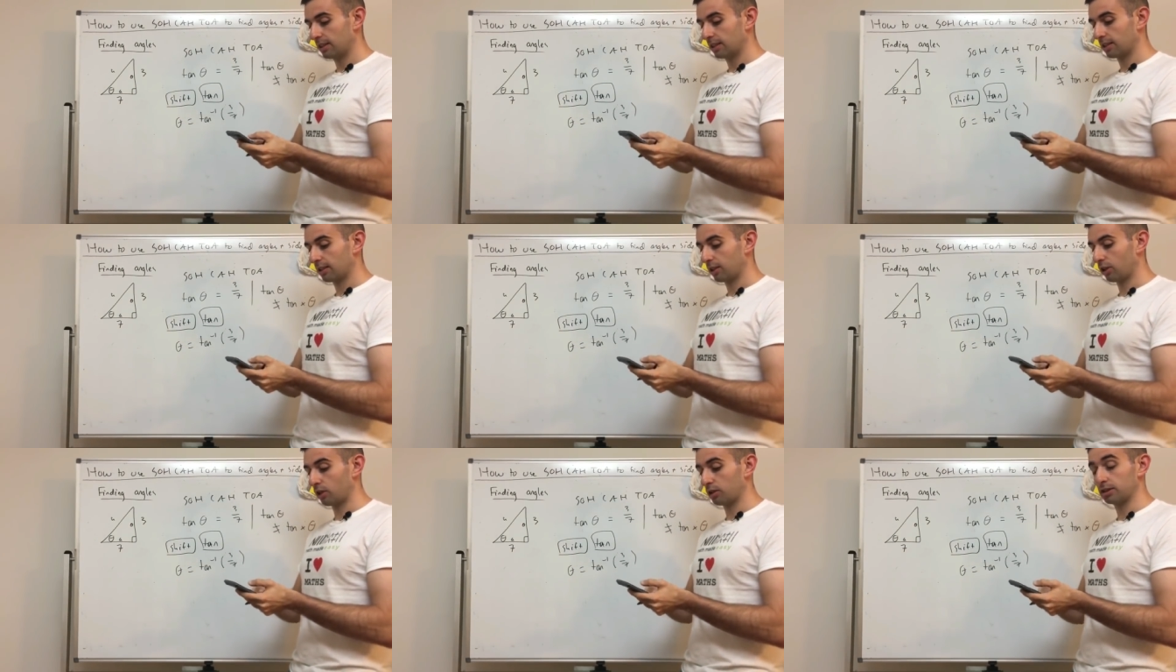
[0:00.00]

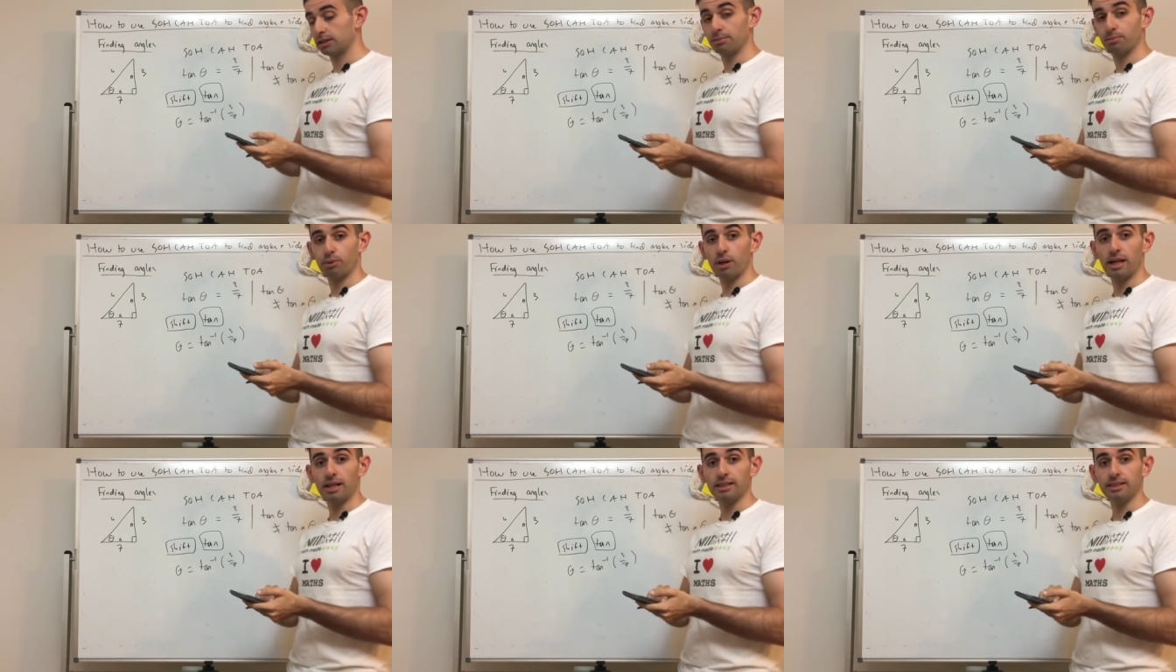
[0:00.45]
close the
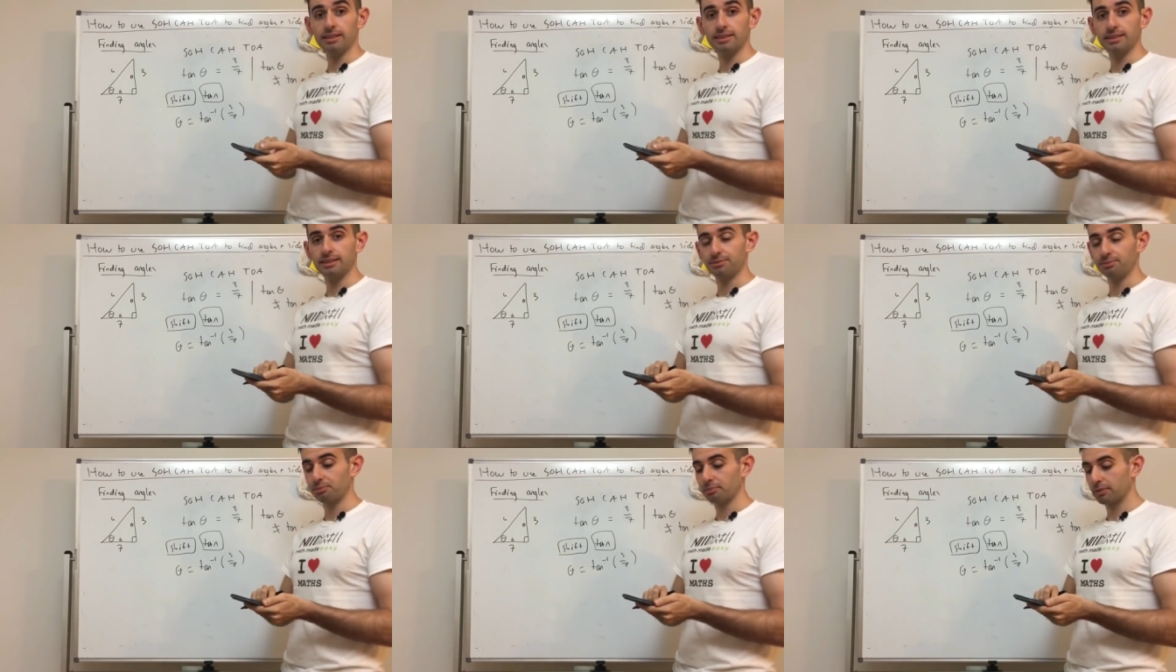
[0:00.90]

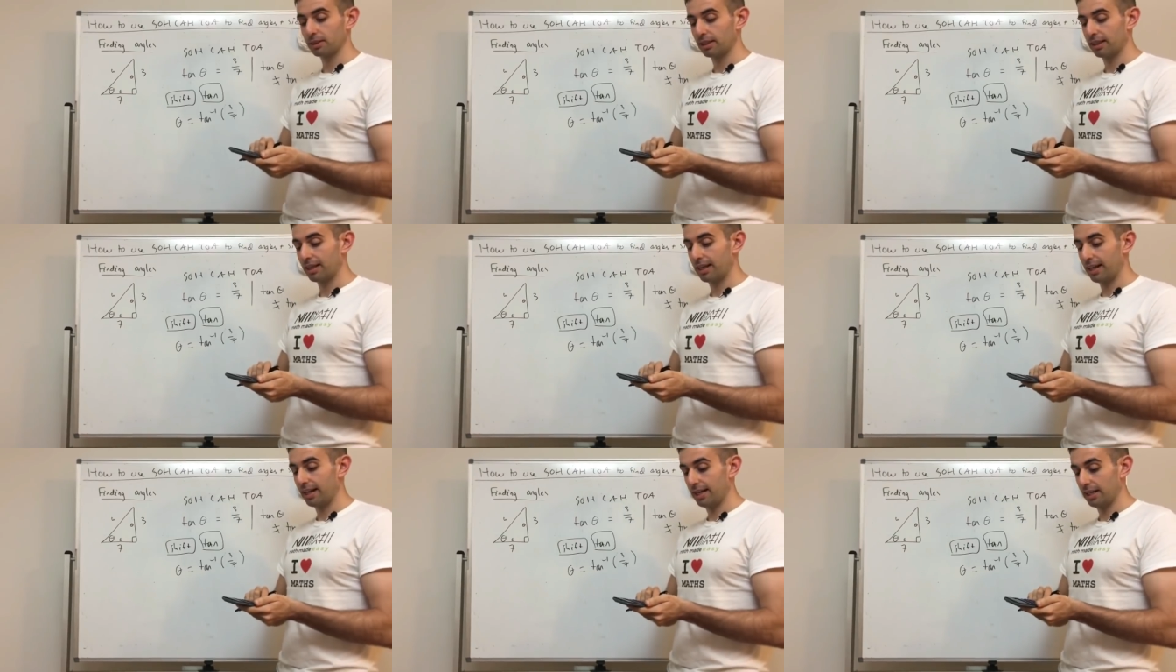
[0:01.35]
brackets,
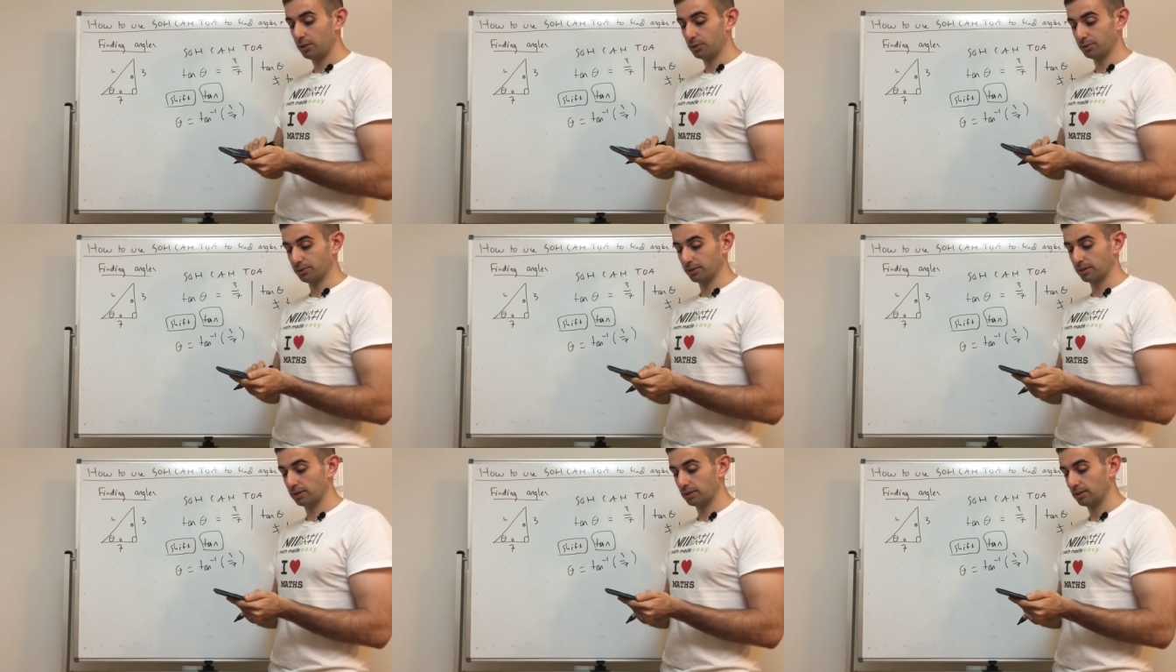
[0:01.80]

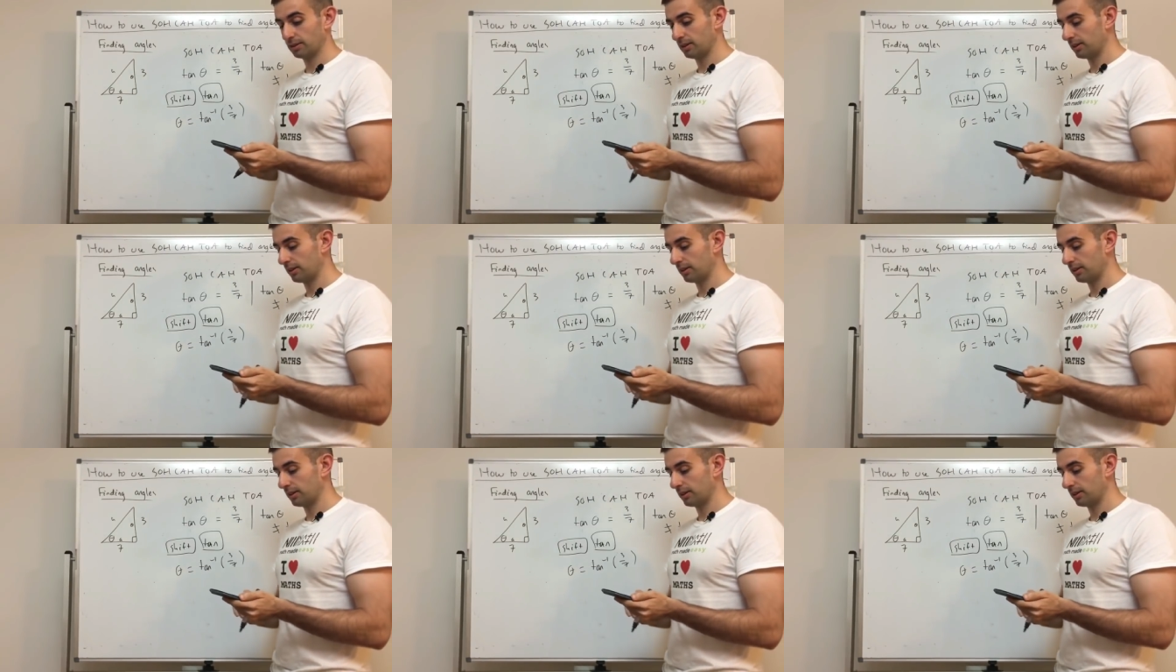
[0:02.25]
equals.